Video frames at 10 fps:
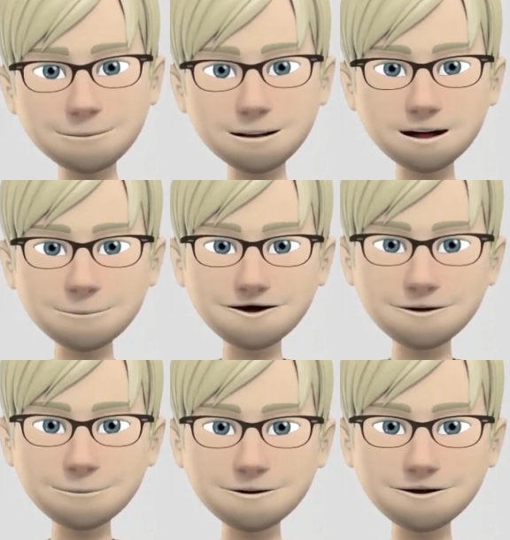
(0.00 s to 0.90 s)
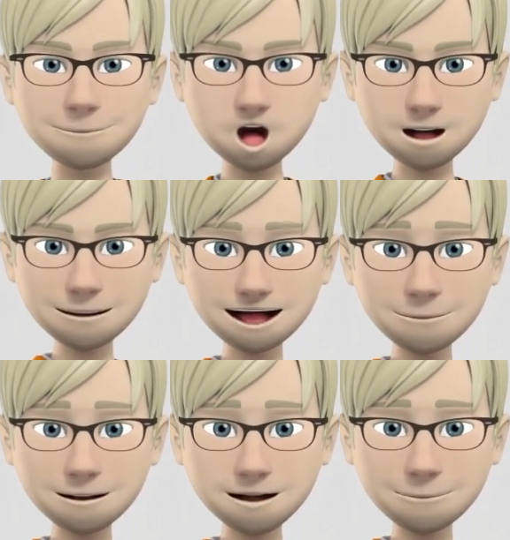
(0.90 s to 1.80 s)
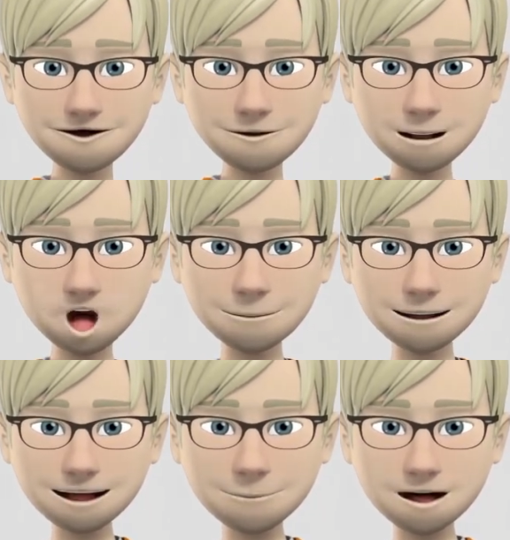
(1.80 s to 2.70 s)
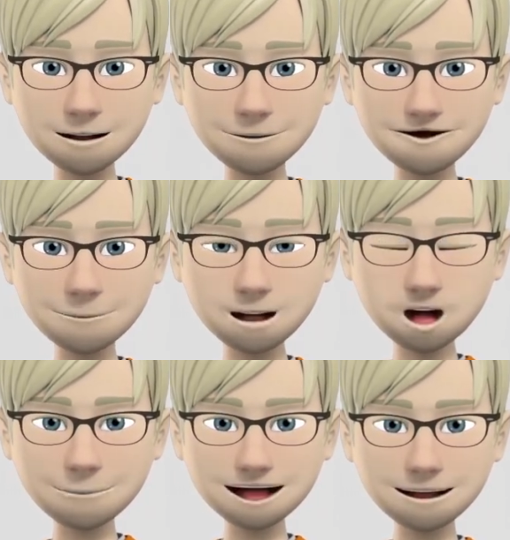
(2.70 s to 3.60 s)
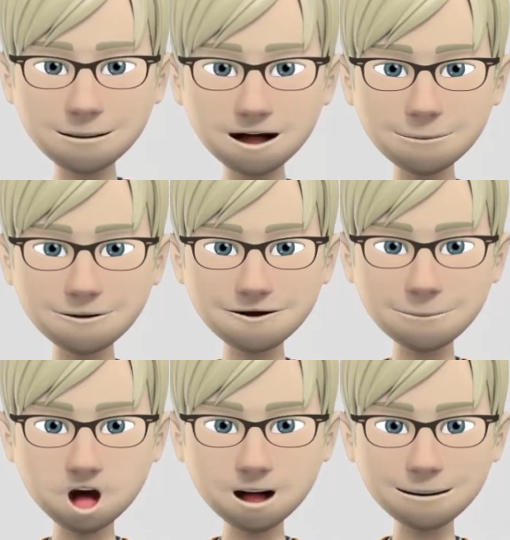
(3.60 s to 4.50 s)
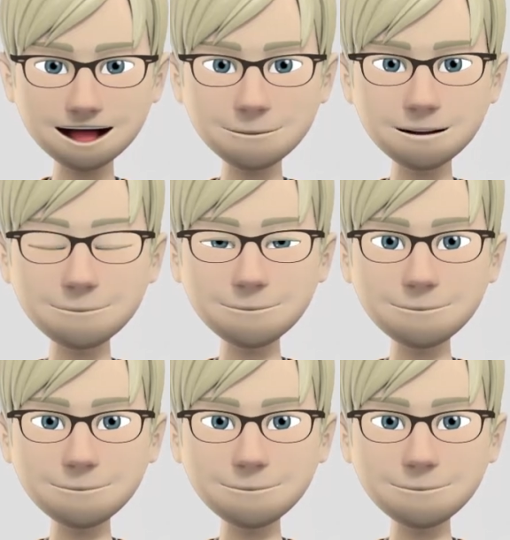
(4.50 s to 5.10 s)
Remember to always check the power rating of a generator on its datasheet.